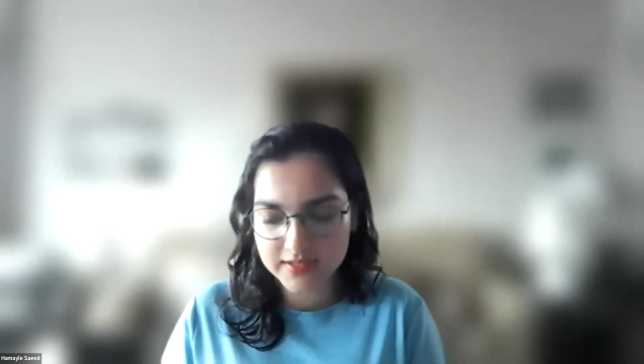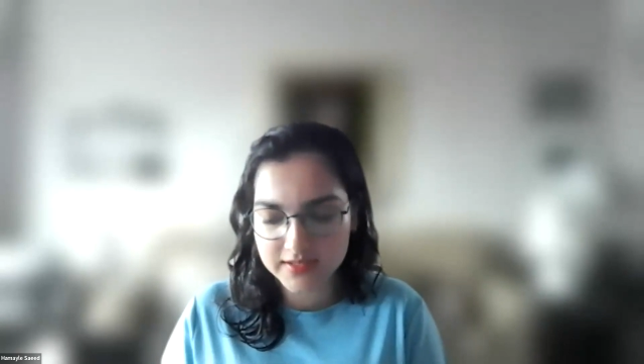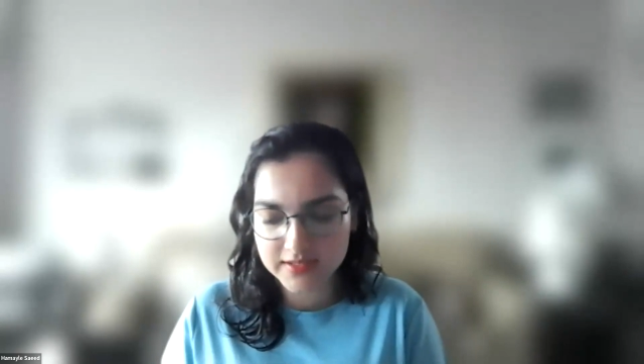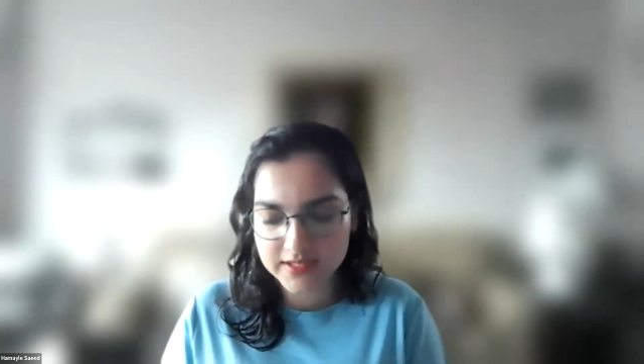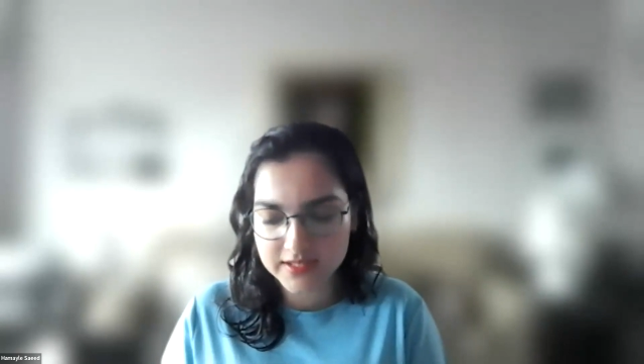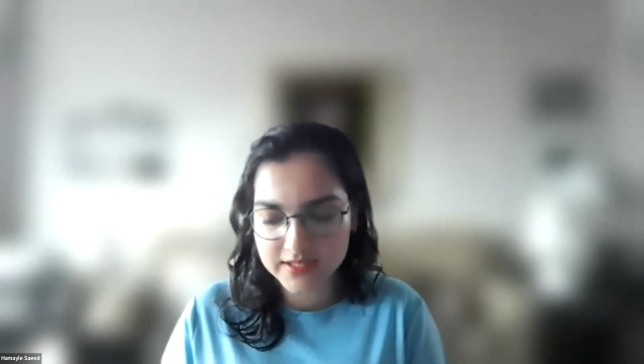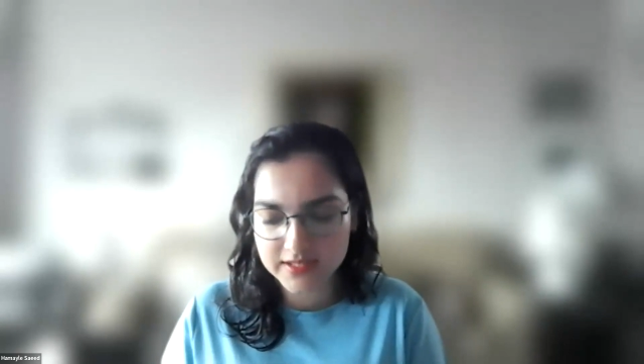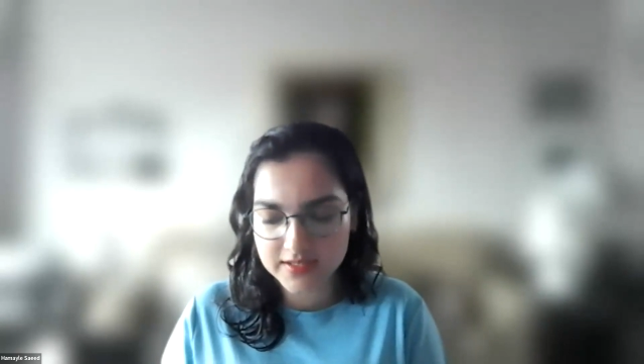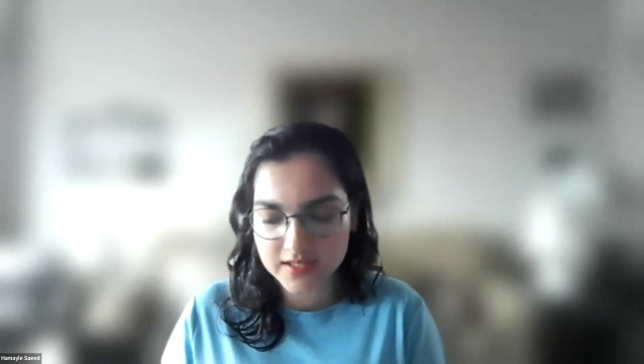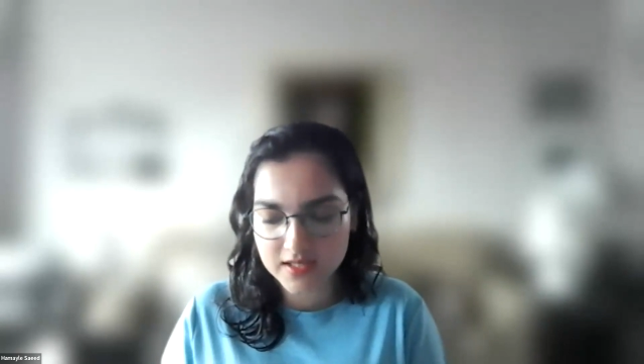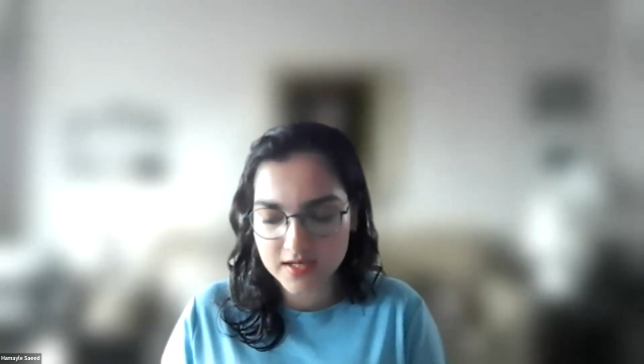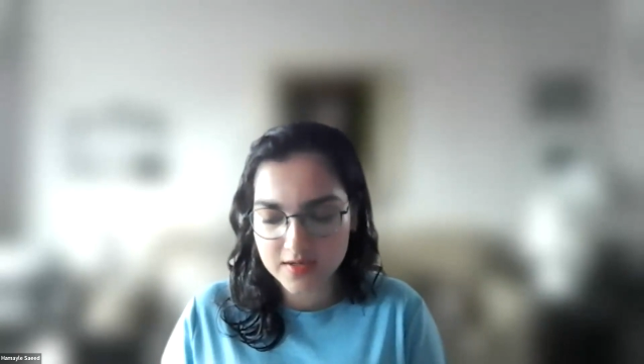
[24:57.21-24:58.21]
they did
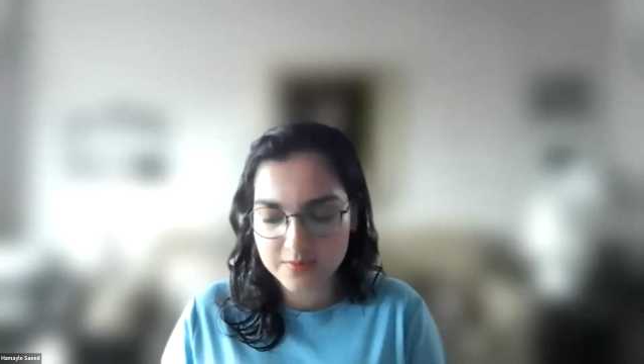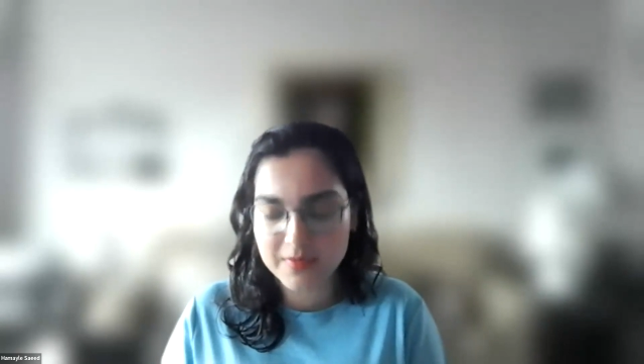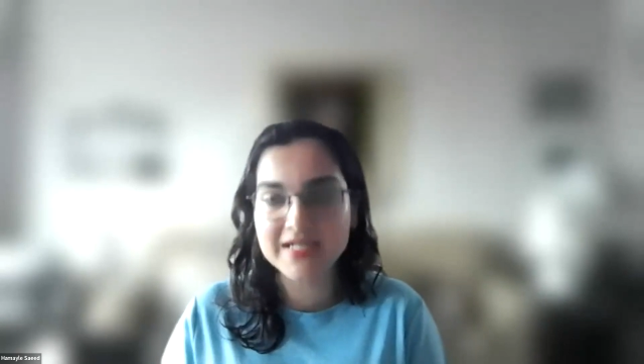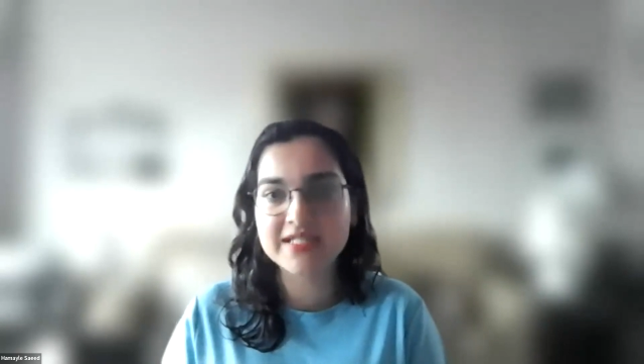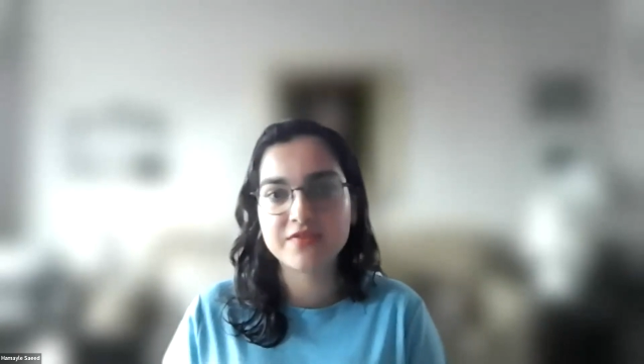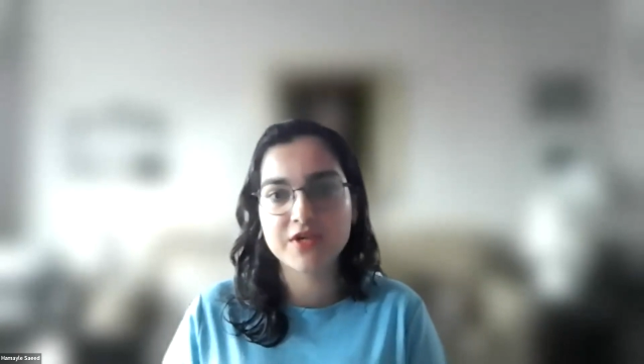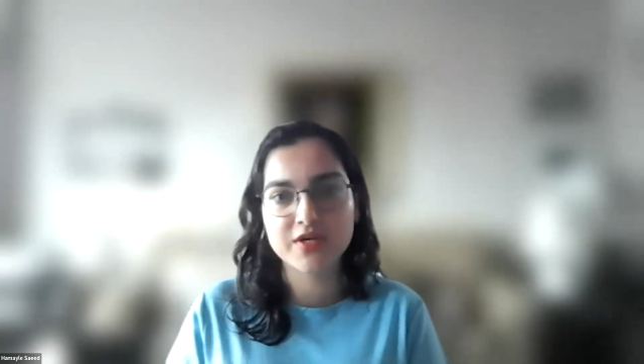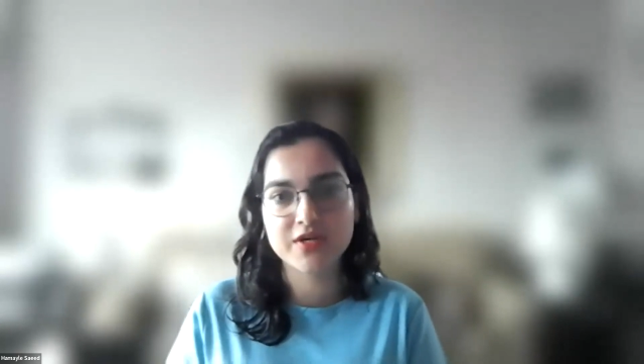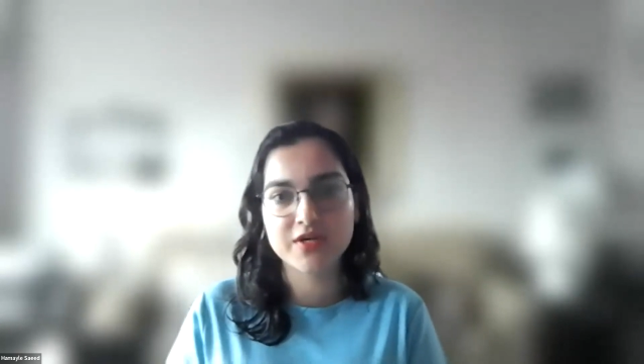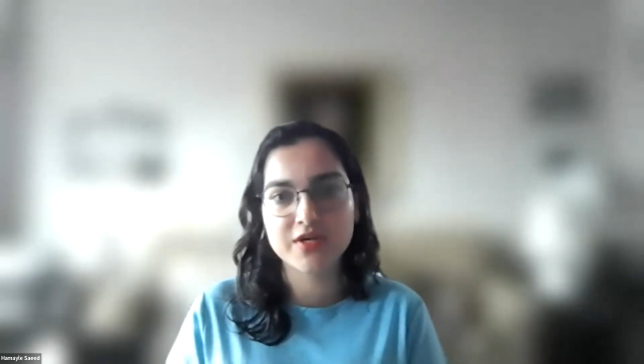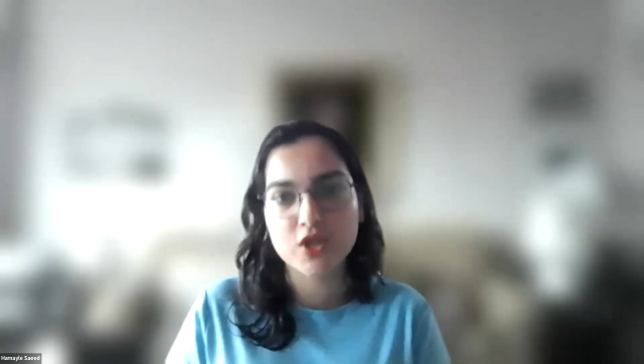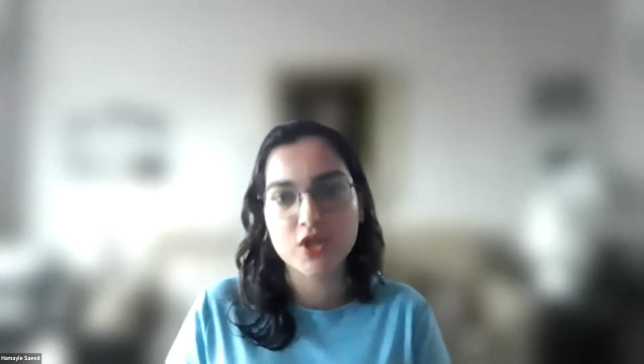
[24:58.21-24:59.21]
multivariate
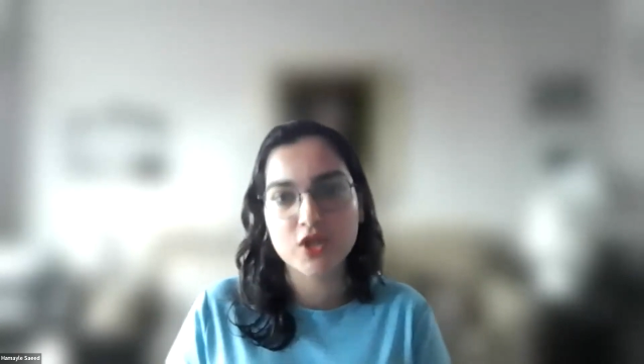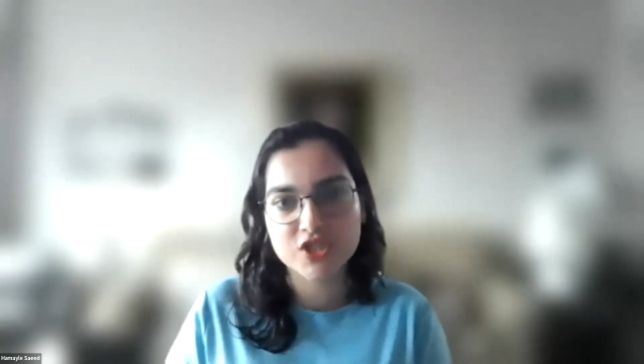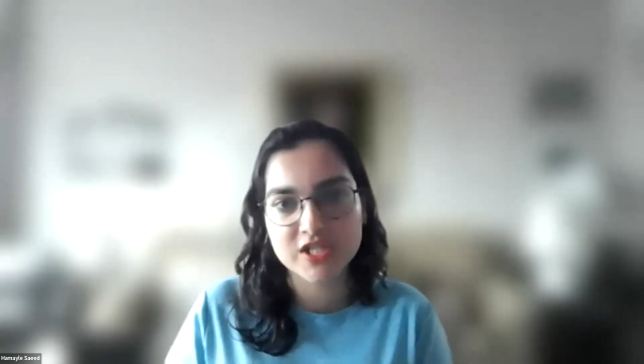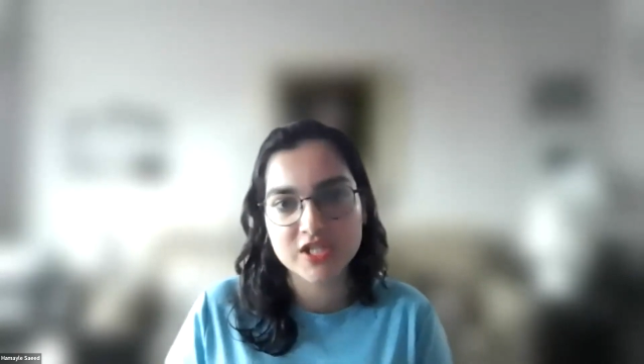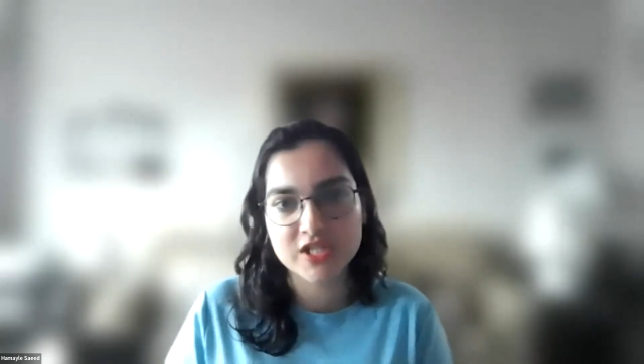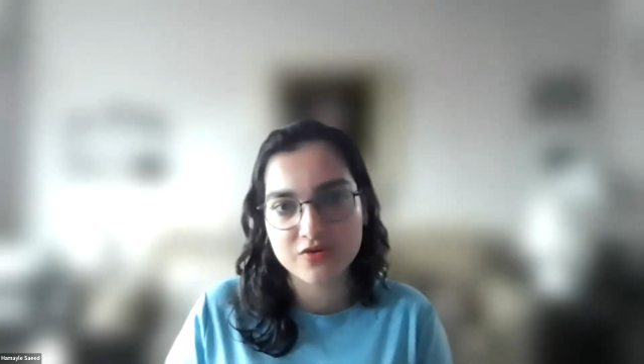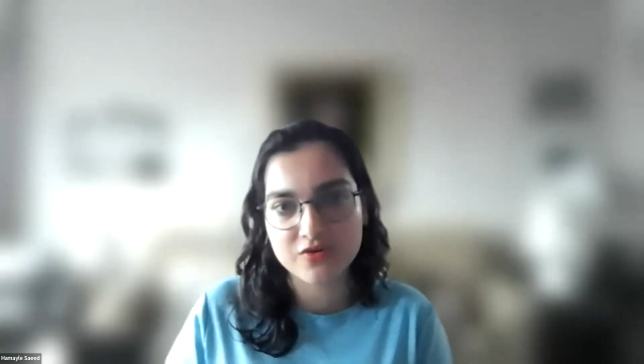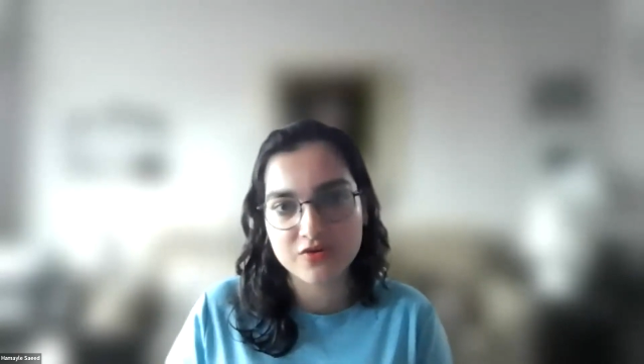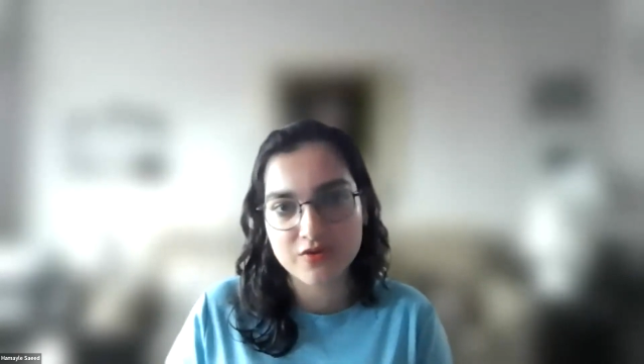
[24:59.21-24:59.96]
logistic regression,